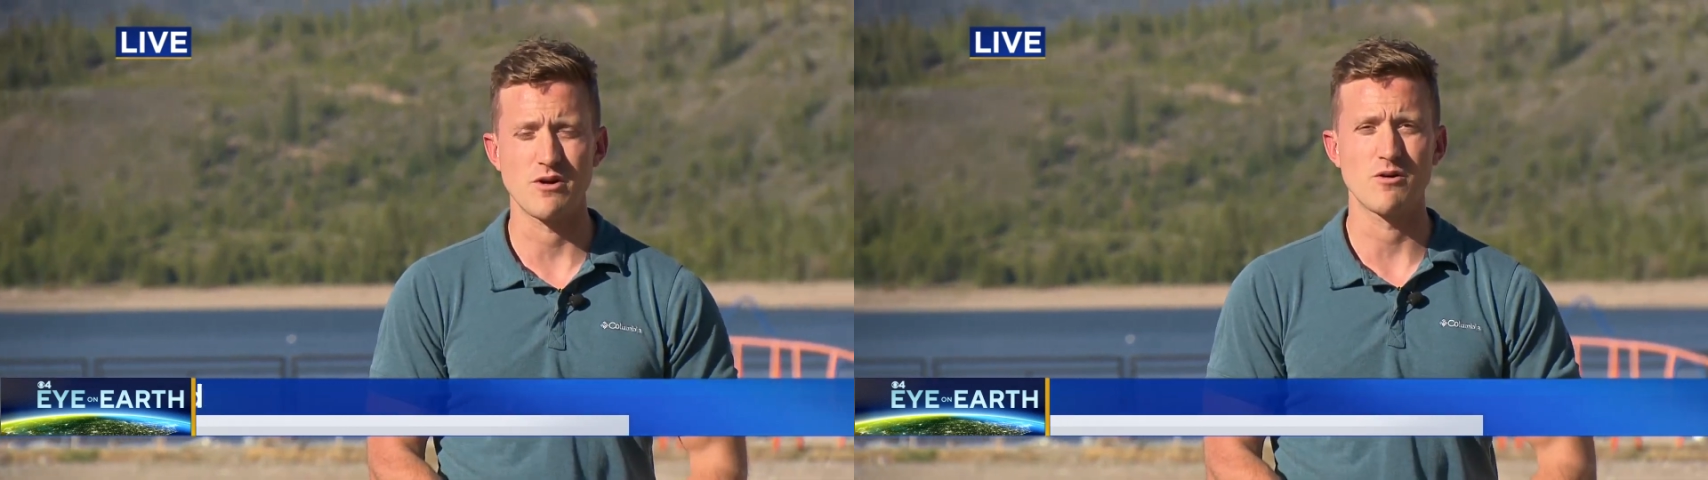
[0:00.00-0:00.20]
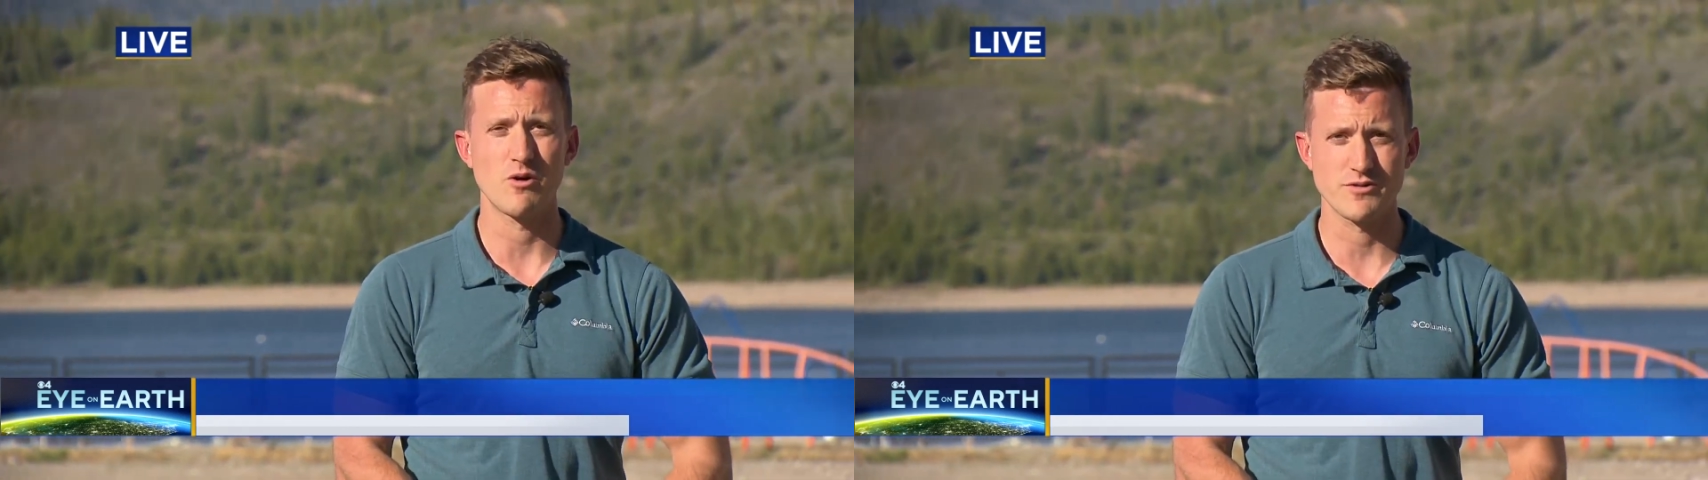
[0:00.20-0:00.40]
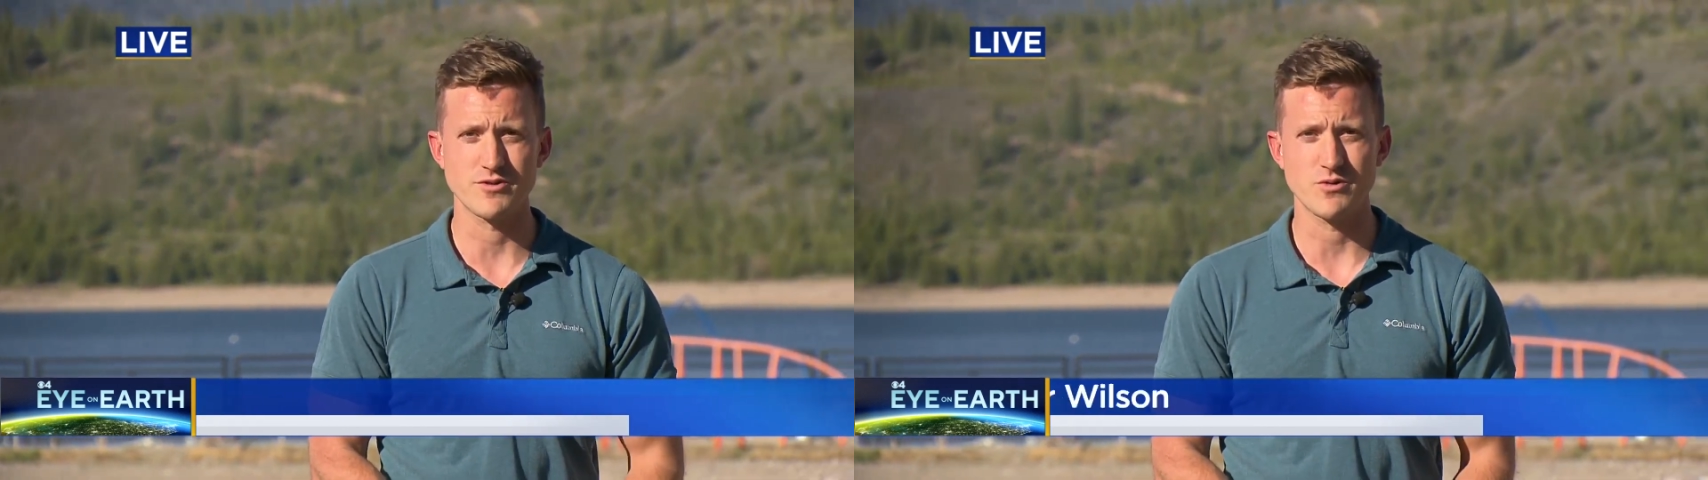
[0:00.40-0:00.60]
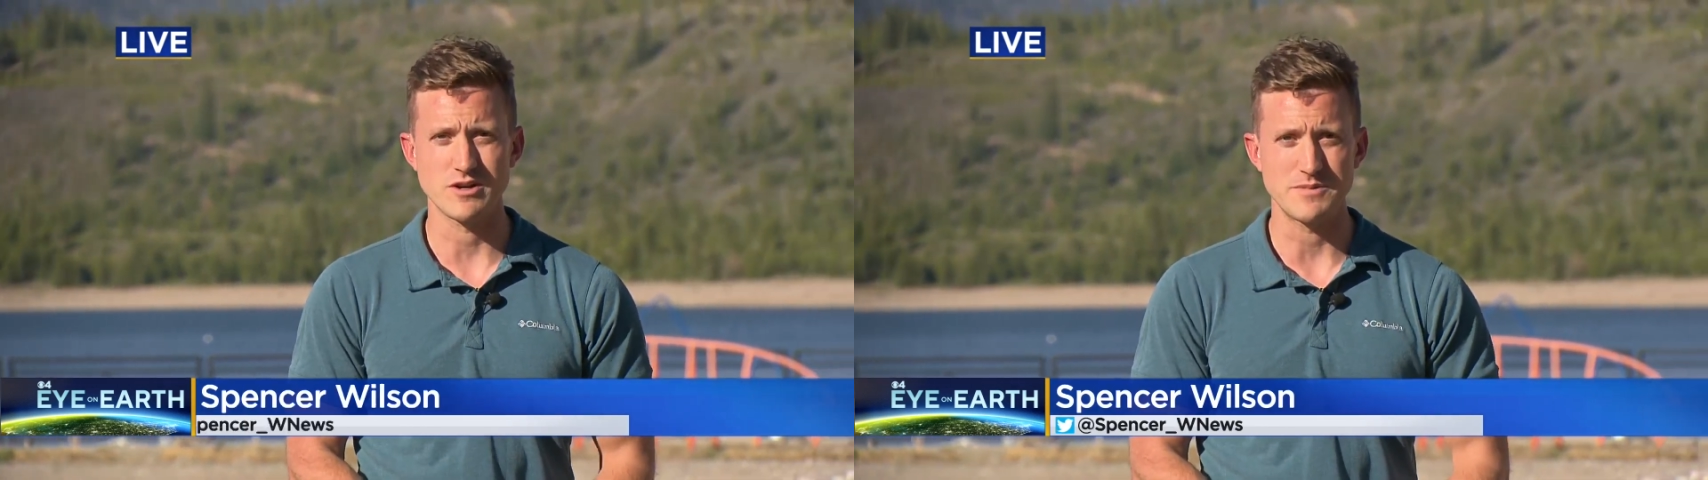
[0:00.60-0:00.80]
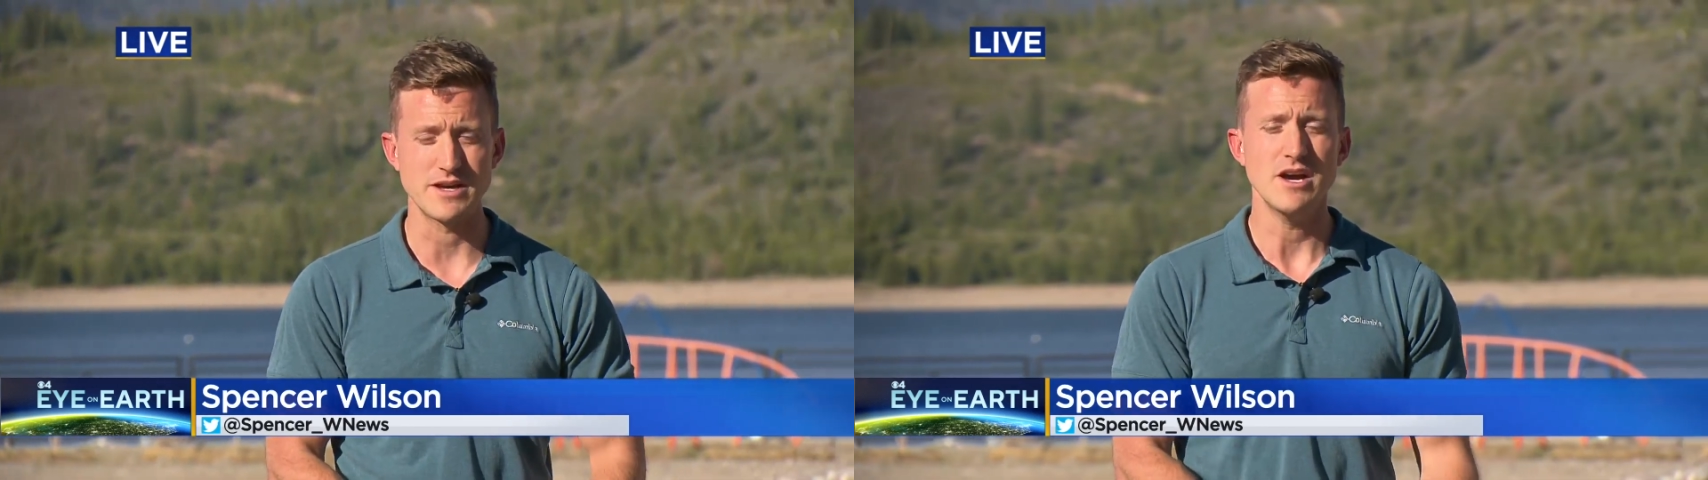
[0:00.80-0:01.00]
are also
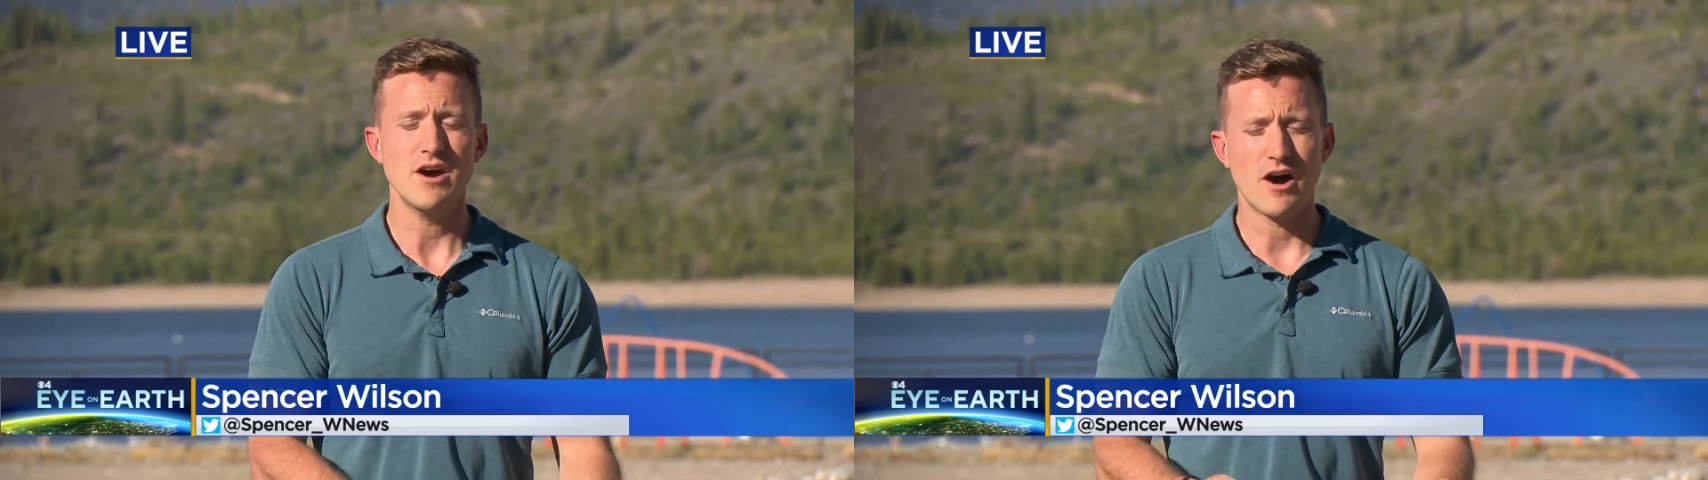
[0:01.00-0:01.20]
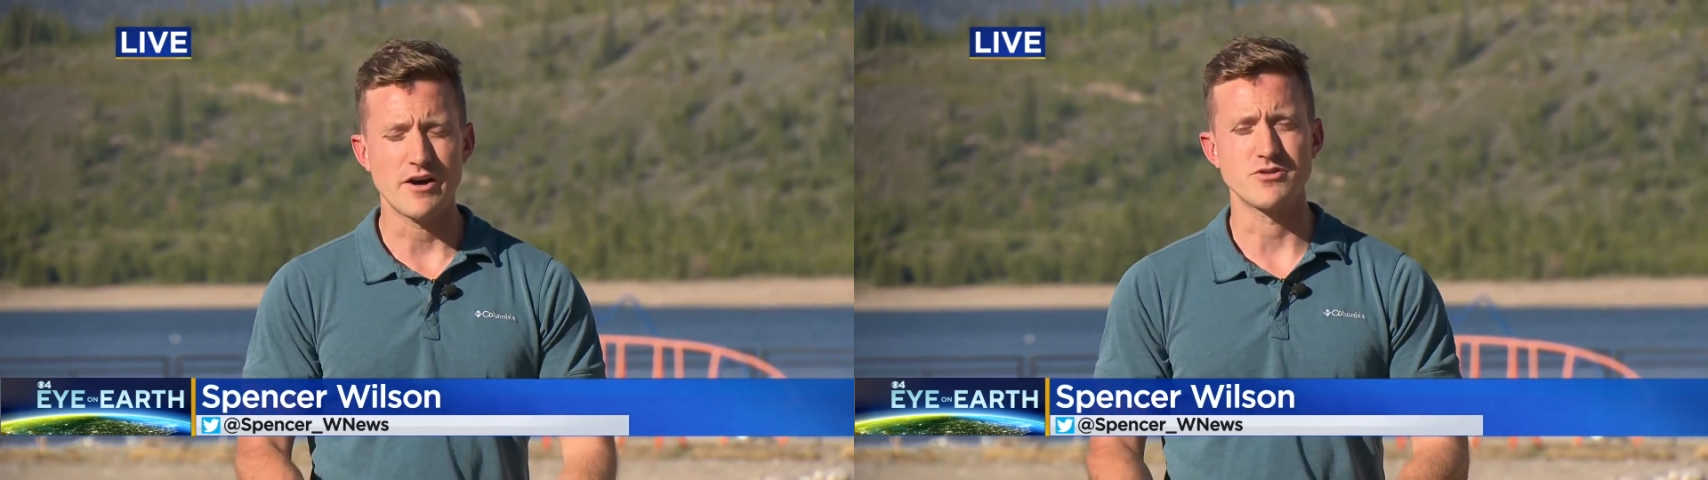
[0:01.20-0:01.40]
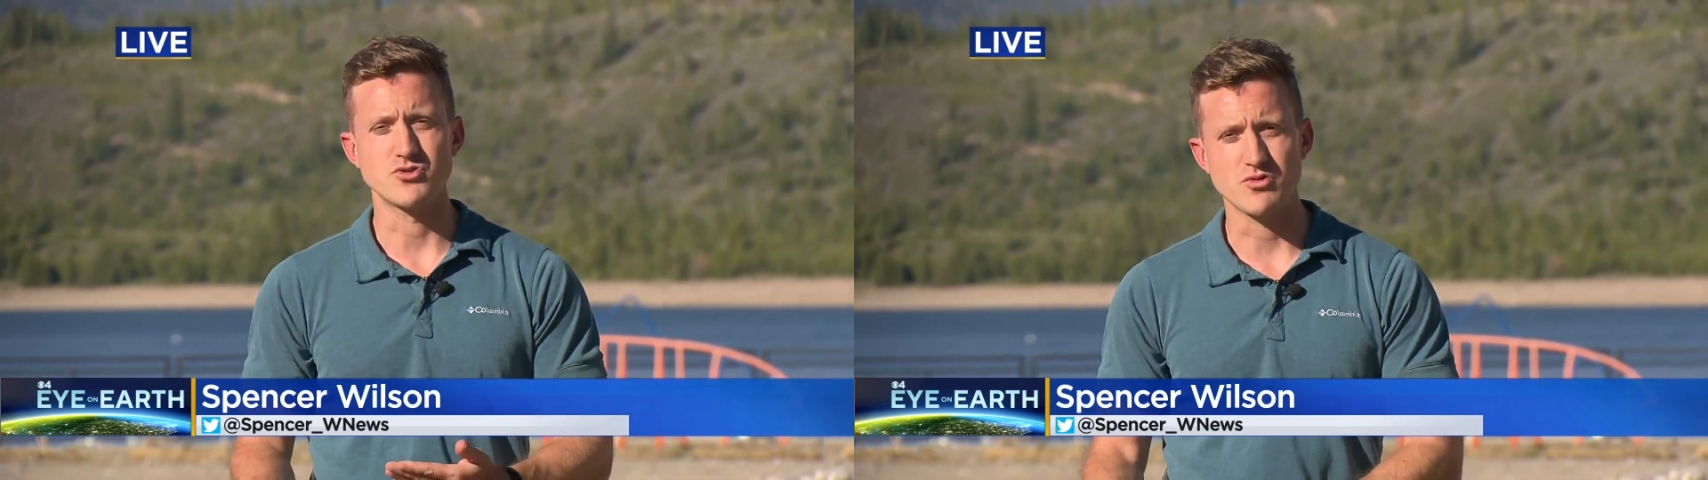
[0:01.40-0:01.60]
going to be hotter,